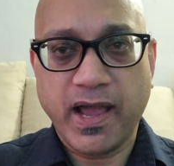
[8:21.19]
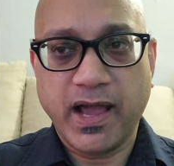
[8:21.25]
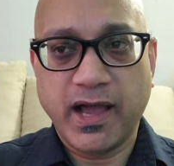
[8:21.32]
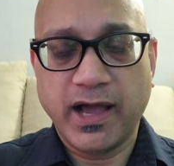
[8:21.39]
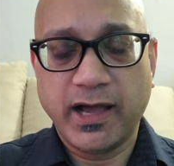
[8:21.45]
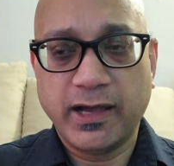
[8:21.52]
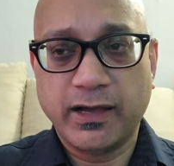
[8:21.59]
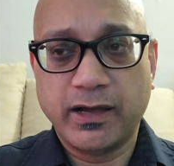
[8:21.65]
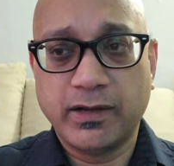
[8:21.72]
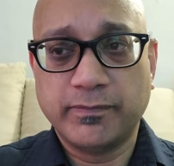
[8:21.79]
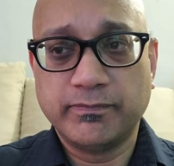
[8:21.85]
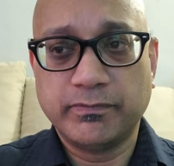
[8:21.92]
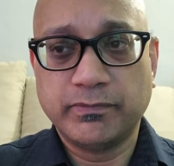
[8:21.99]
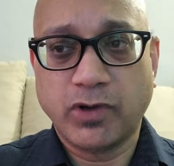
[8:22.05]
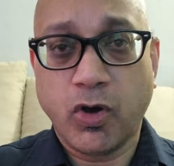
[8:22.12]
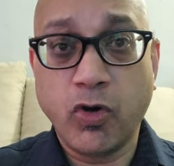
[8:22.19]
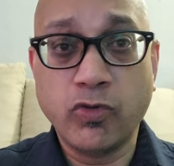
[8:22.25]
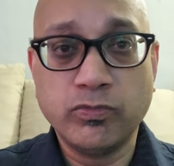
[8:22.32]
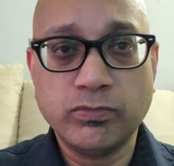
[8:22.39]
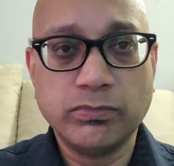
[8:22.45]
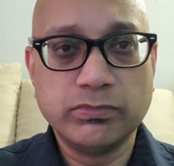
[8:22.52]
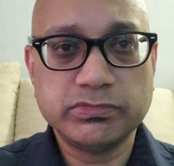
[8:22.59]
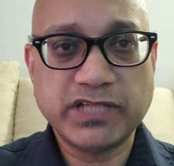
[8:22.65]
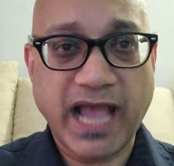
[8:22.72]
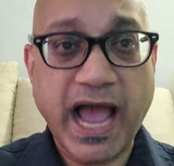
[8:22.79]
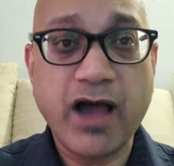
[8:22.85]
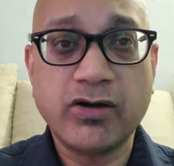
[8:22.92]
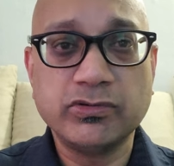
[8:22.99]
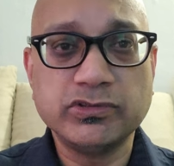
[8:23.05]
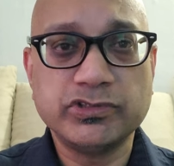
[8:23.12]
uh,
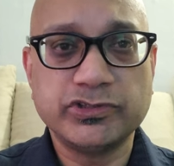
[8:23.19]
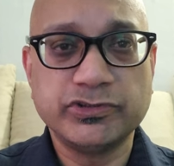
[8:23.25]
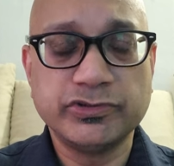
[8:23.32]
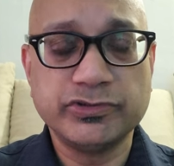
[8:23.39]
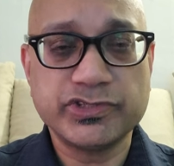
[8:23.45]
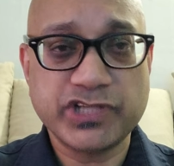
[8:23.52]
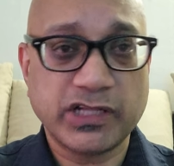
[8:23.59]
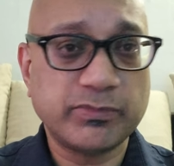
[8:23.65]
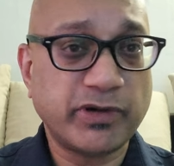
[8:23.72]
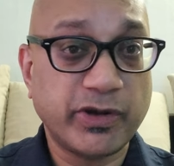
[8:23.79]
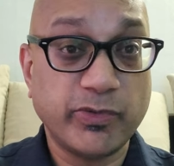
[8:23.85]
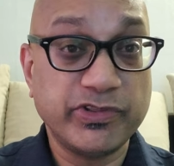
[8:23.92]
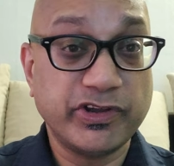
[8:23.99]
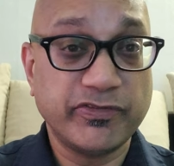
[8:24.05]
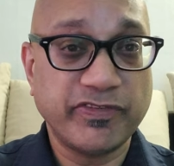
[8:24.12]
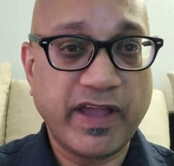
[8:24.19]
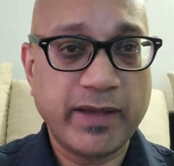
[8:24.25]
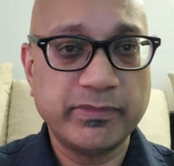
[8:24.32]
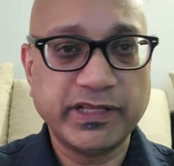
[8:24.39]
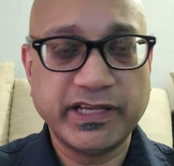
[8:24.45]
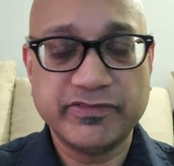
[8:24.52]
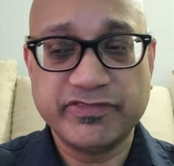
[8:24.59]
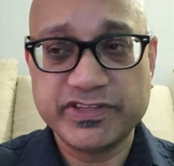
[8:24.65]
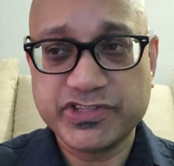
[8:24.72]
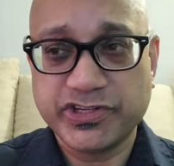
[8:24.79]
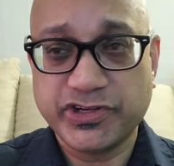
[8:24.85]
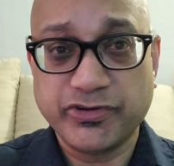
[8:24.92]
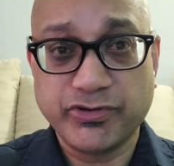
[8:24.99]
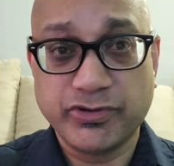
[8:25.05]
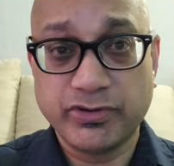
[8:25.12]
hometown to celebrate with your family and
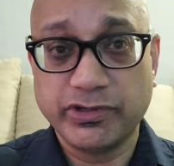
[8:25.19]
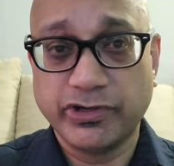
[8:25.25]
visit your,